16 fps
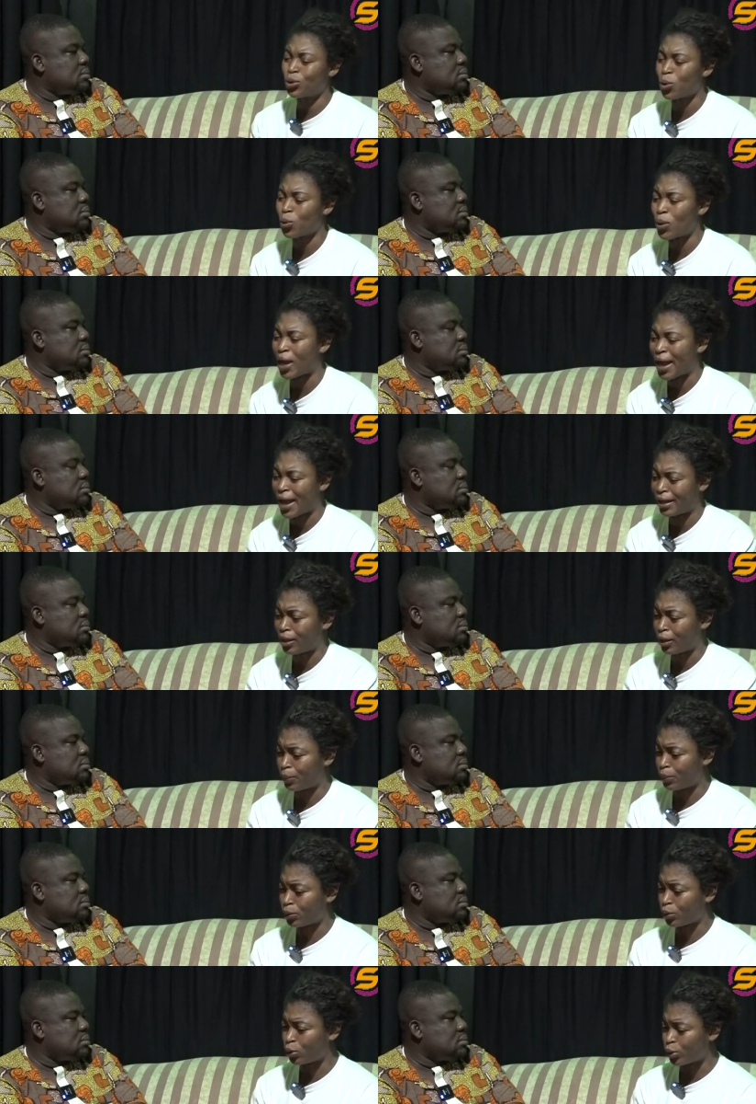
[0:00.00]
Speaker 1: know why I
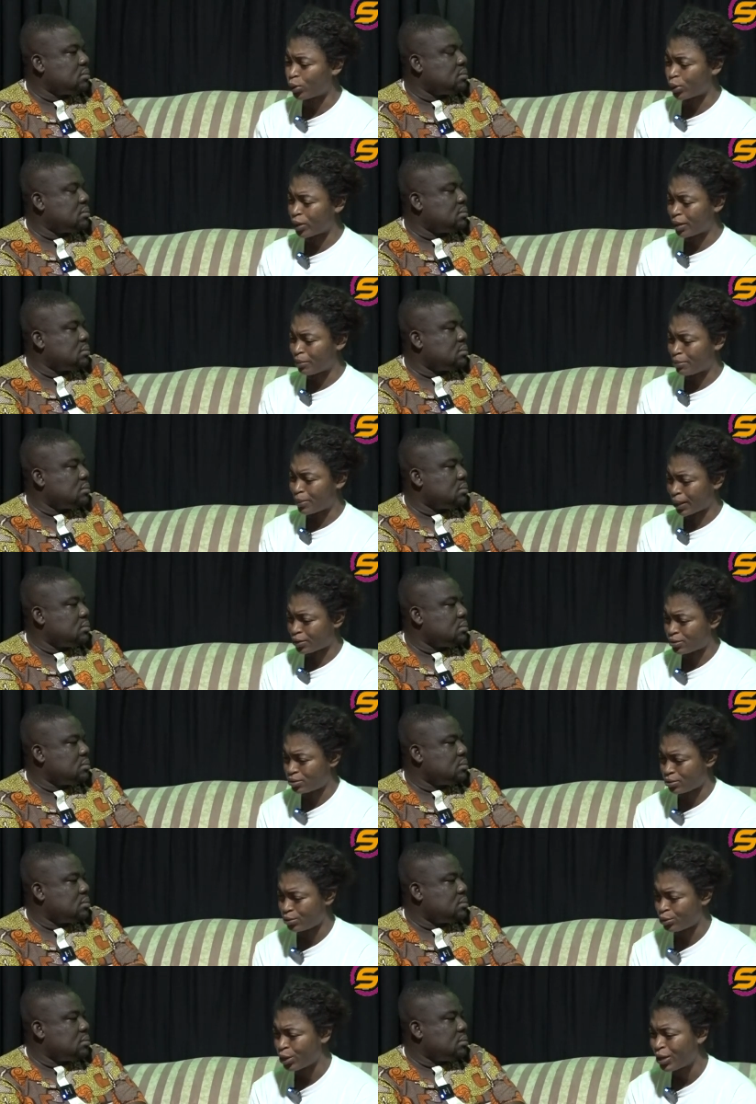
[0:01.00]
keep on going back
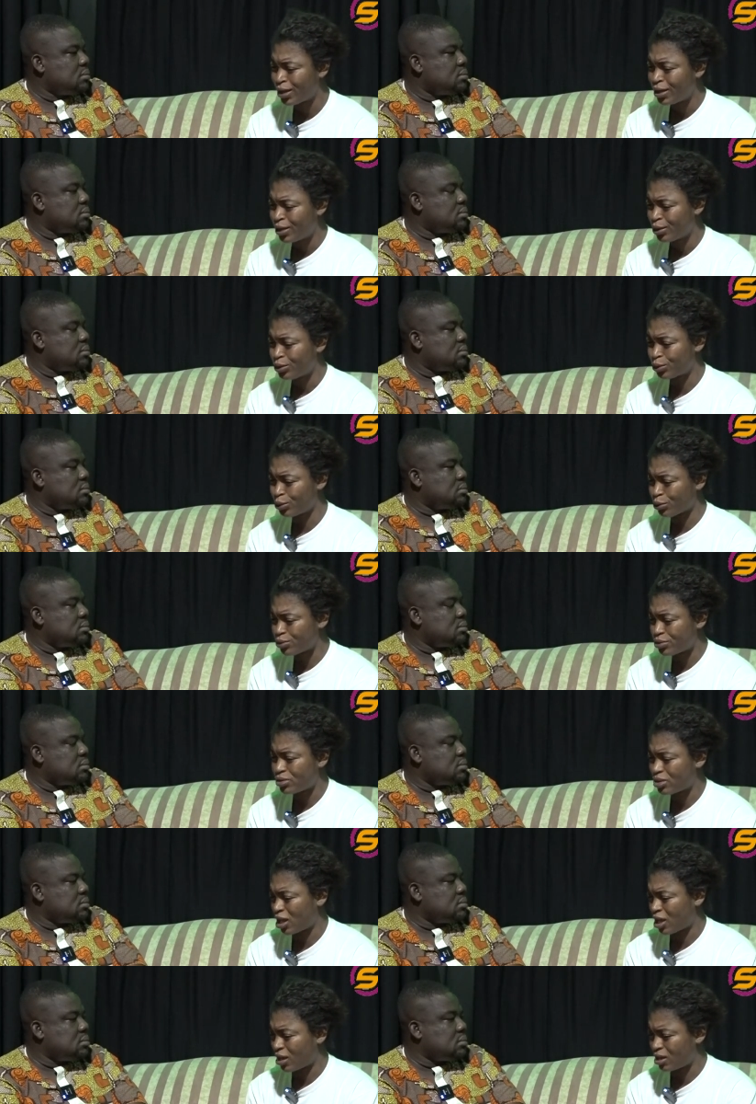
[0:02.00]
to
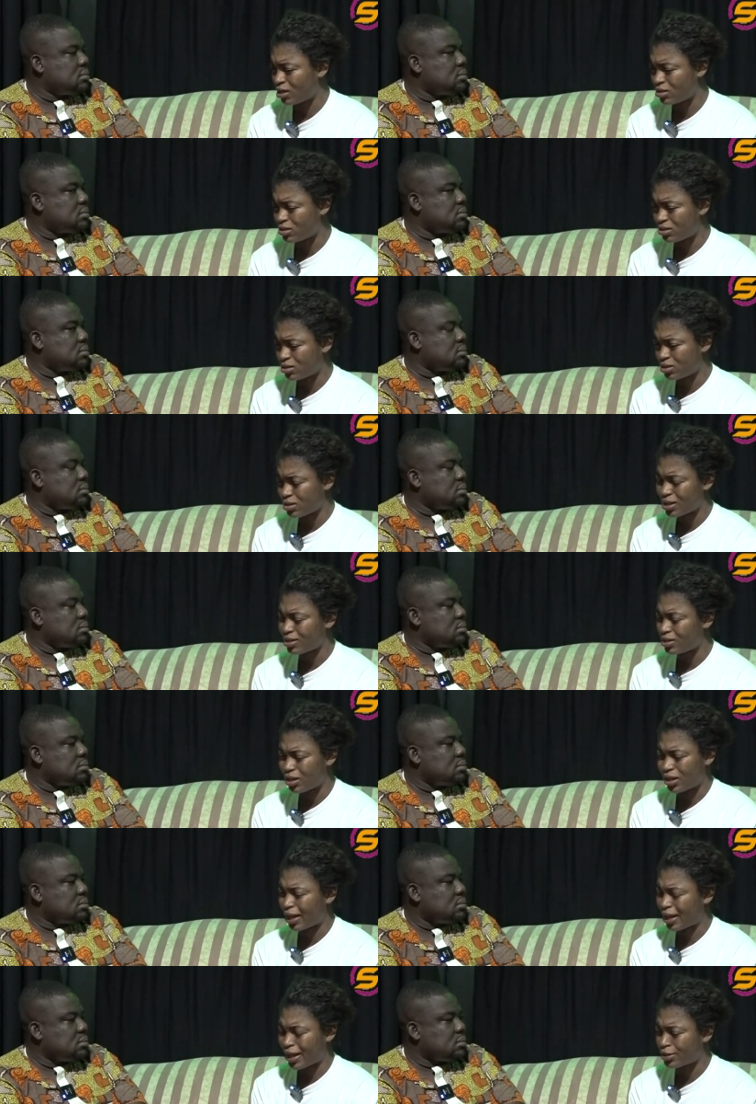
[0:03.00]
those things.
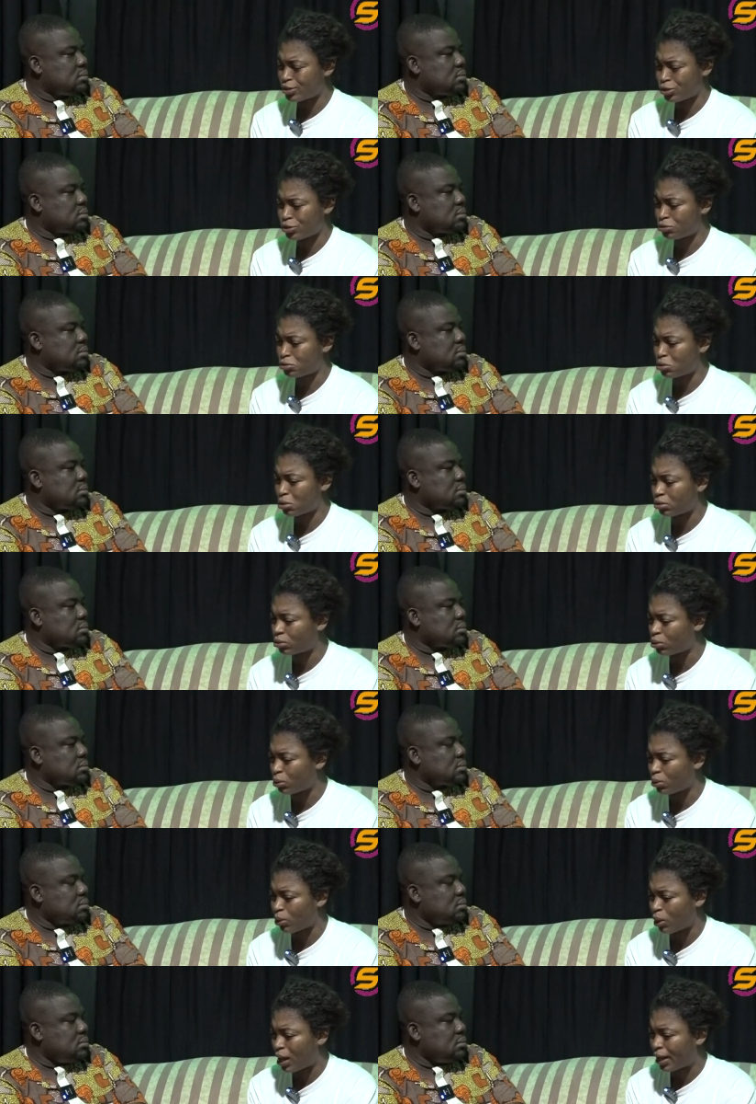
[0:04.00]
Like, I just don't know
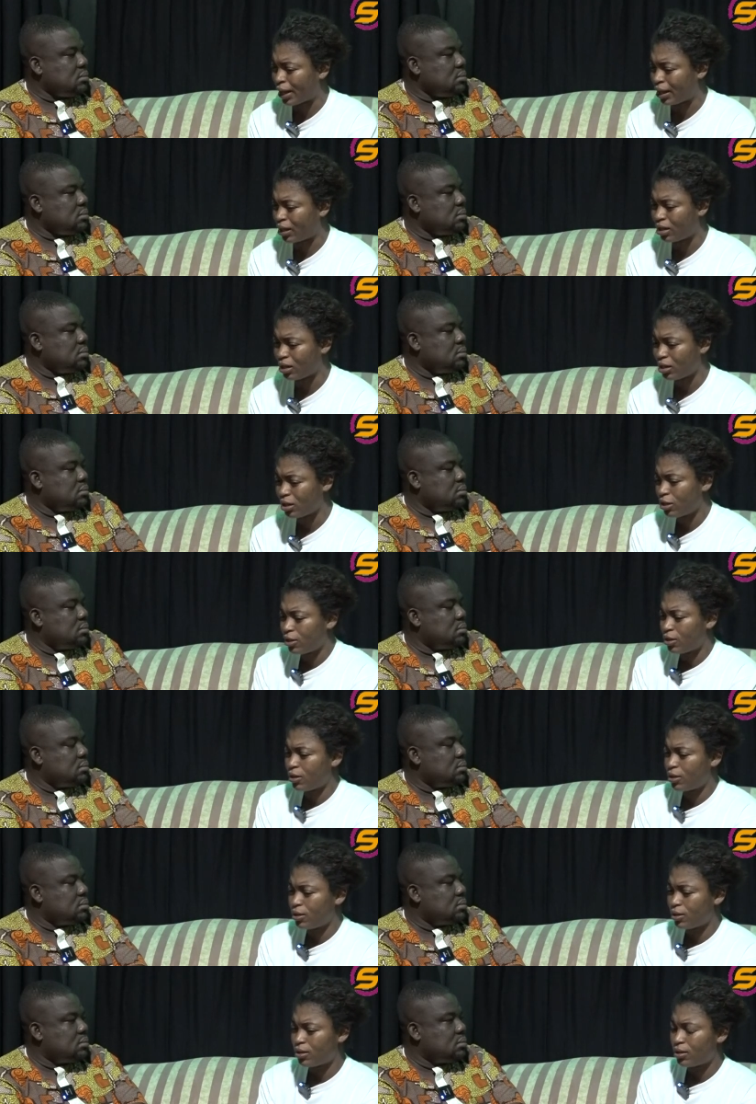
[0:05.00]
why.
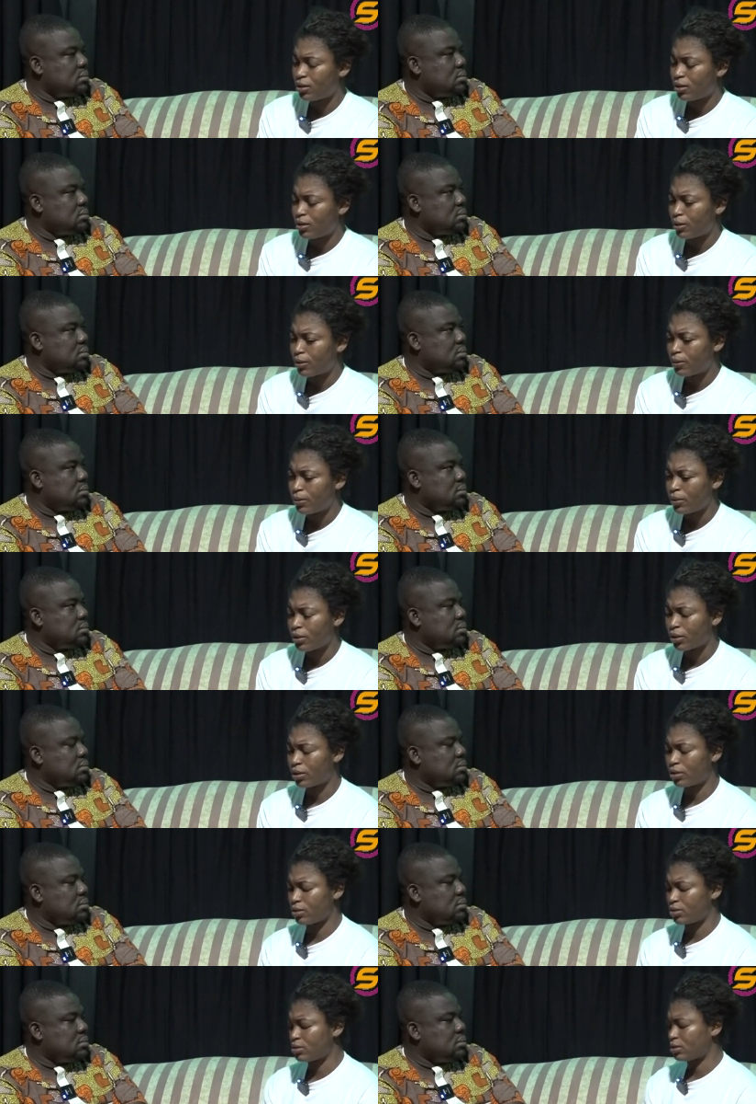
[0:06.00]

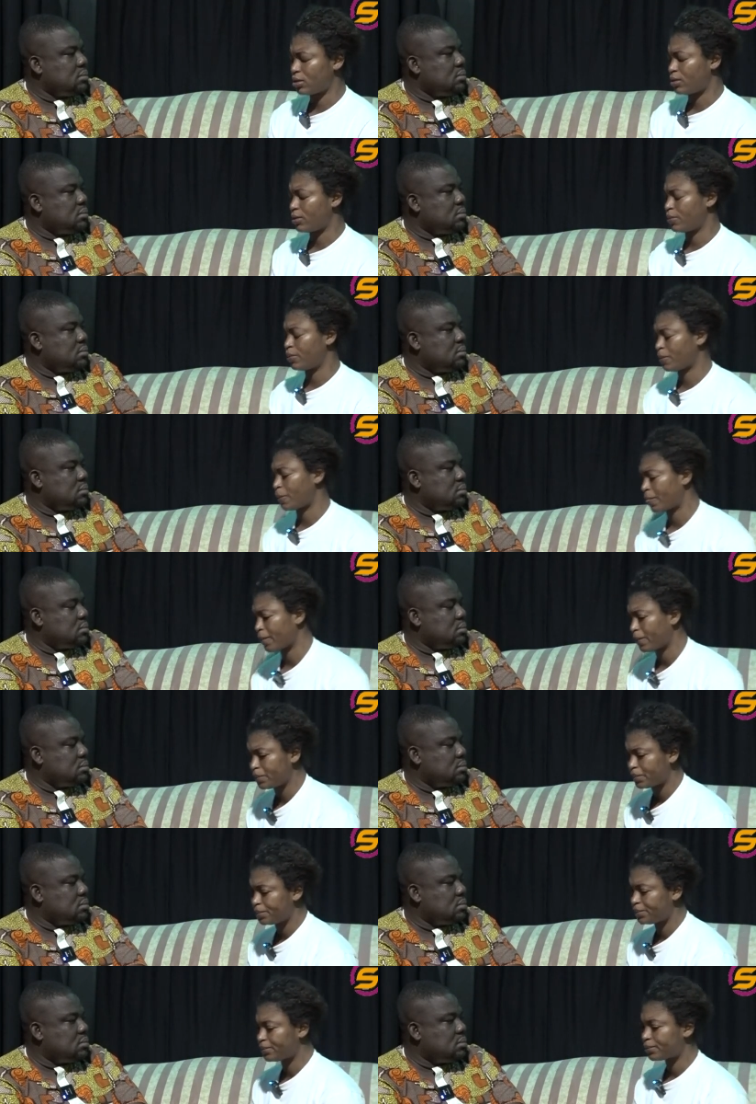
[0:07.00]
Because, um,
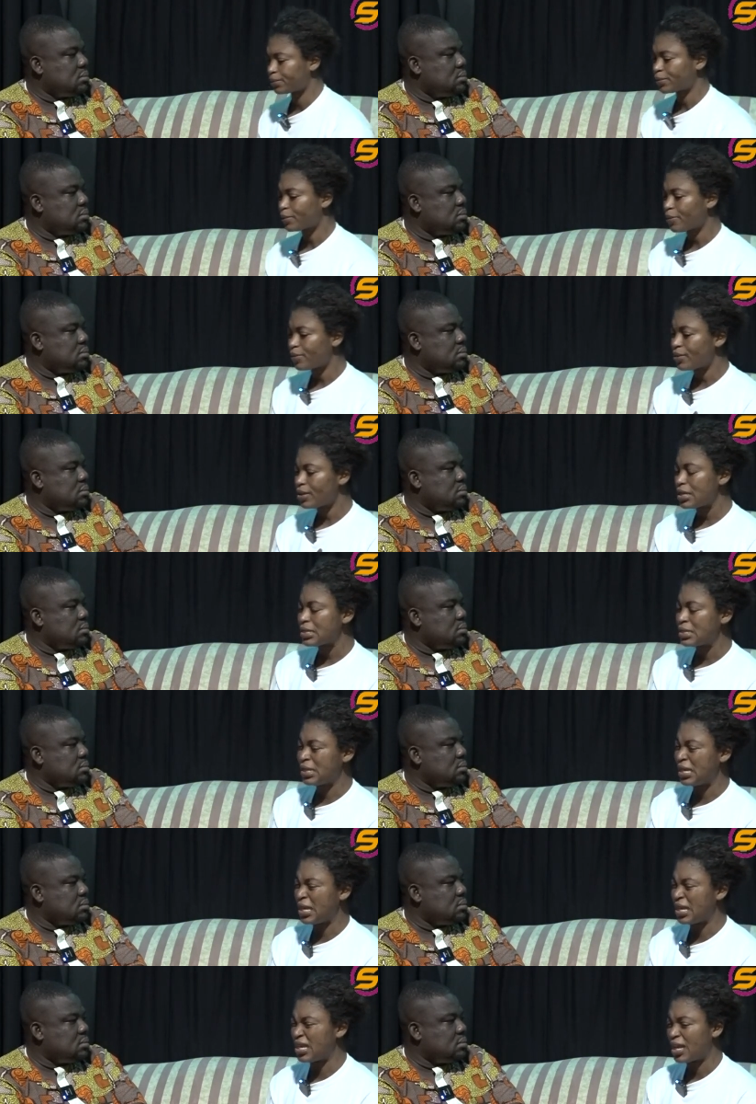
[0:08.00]

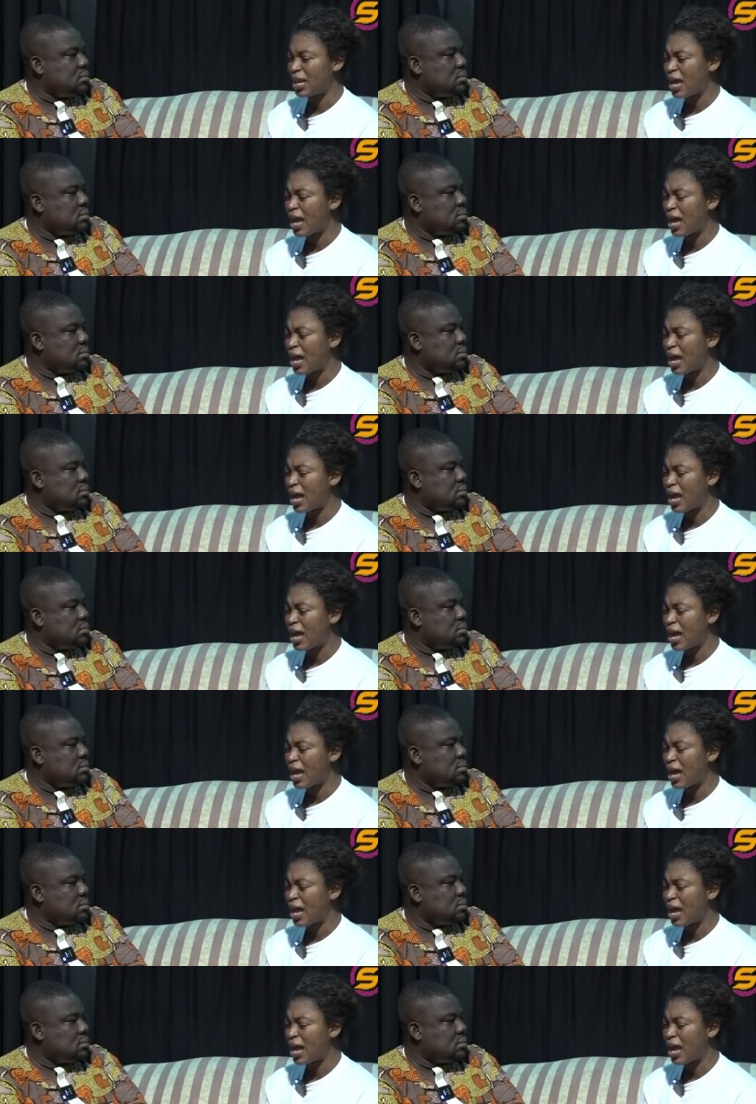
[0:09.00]
see,